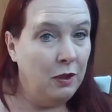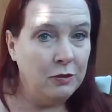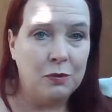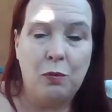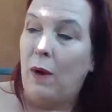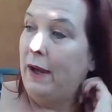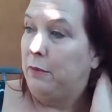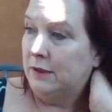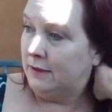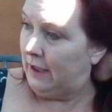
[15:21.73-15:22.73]
knows why
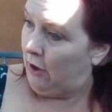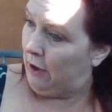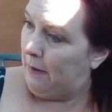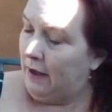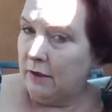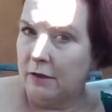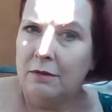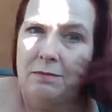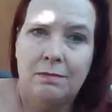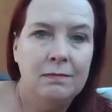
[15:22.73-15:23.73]
was harry
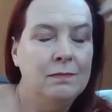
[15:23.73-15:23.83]
potter